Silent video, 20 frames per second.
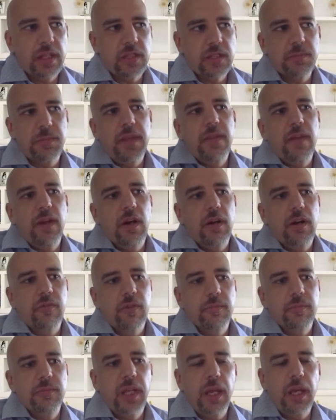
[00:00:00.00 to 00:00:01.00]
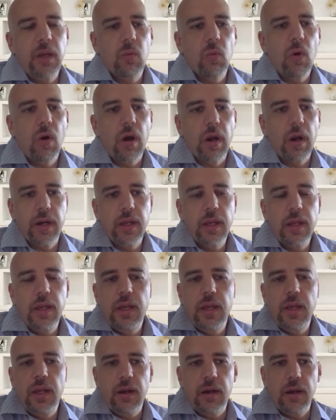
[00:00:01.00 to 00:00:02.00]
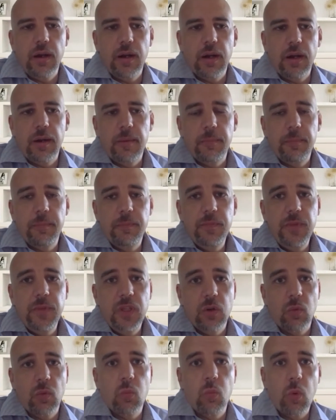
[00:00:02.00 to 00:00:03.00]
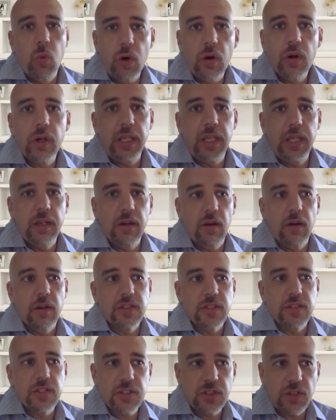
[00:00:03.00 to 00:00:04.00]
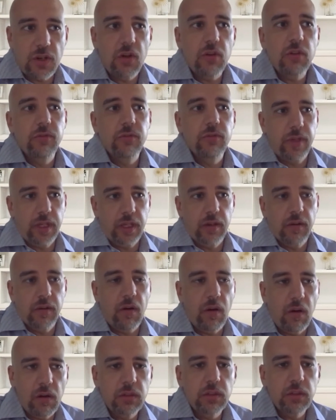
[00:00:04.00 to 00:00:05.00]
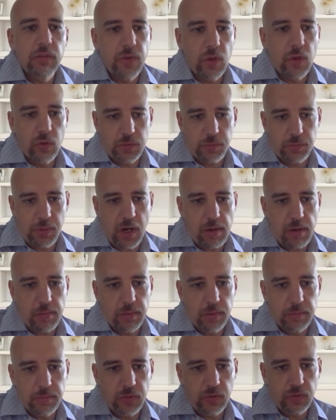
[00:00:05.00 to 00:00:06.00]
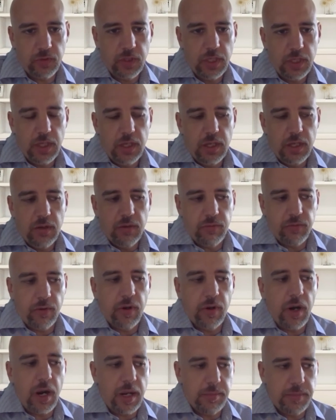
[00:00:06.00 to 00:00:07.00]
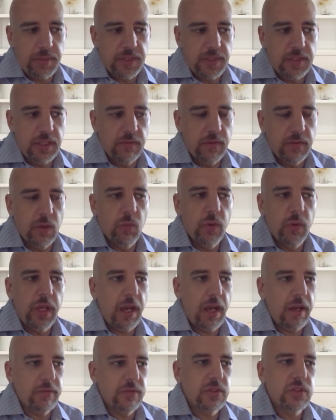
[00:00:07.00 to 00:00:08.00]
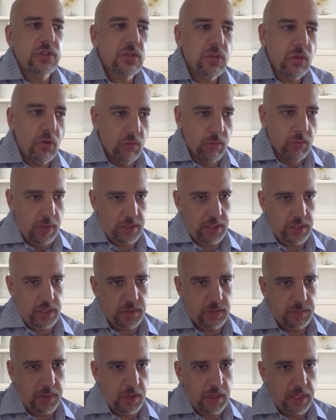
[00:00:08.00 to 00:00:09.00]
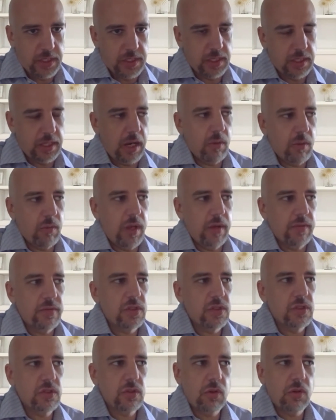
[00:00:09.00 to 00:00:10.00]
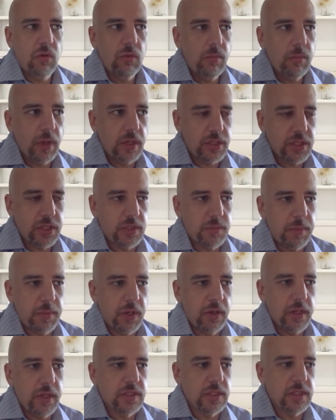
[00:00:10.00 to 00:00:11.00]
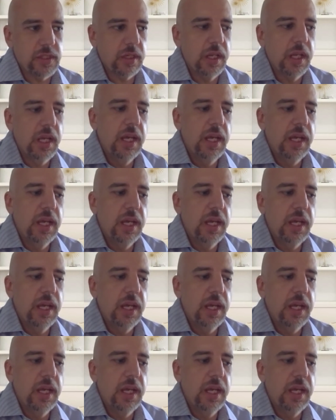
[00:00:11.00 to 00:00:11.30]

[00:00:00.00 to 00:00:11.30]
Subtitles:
been there from day one, working on solving all of those problems for IPTV. And we have so much experience in that. We have so much experience in